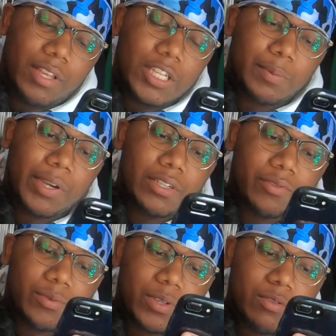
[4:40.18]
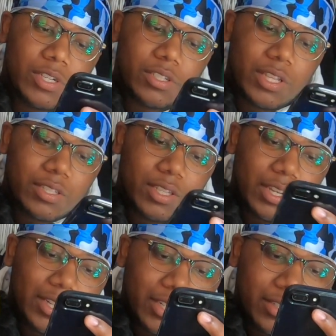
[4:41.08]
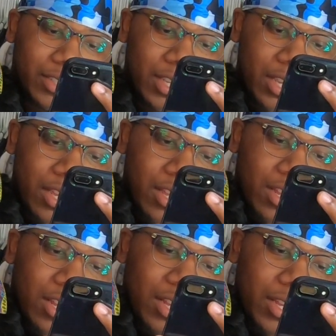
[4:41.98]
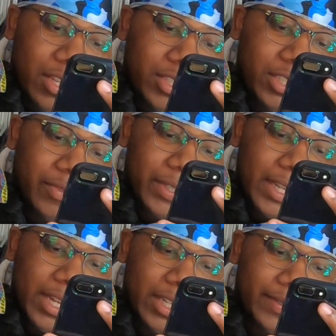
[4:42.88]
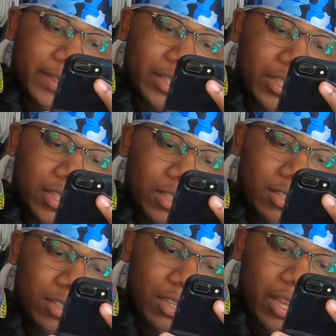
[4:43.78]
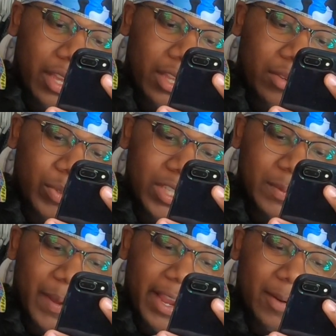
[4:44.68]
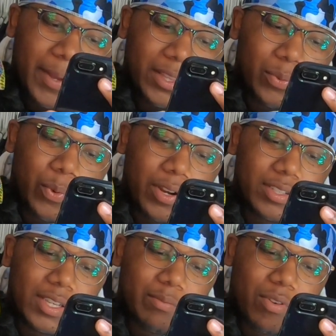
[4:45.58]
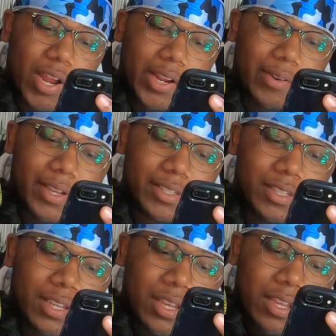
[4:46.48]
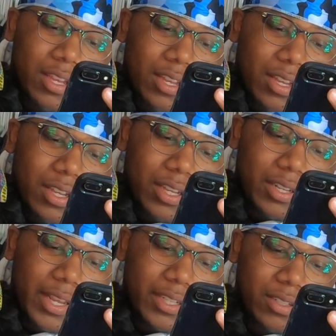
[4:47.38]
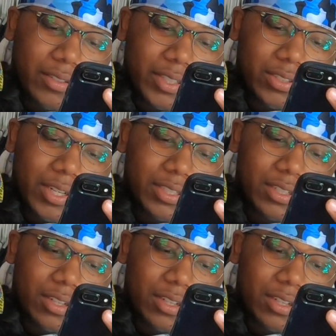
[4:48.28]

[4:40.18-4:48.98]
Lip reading: inspiration from somewhere. So let's look at hers. She's a photographer and was inspired by the works in progress nature of construction